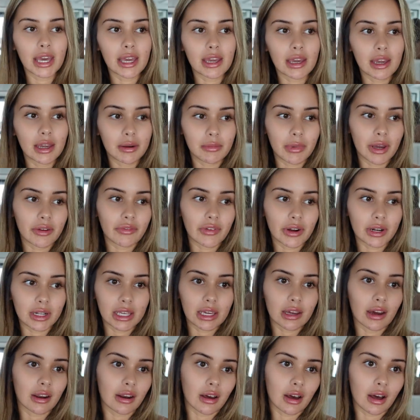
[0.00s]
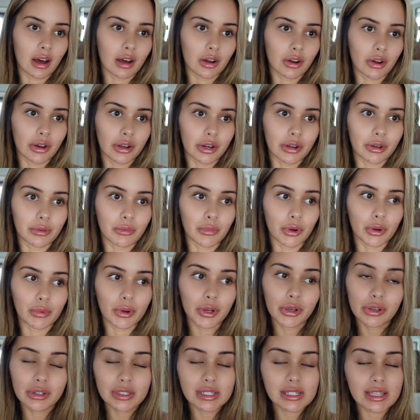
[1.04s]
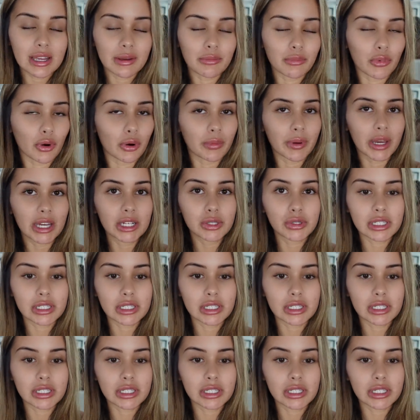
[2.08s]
Me and my friend Kiana are going to Moomoo's in Broad Beach,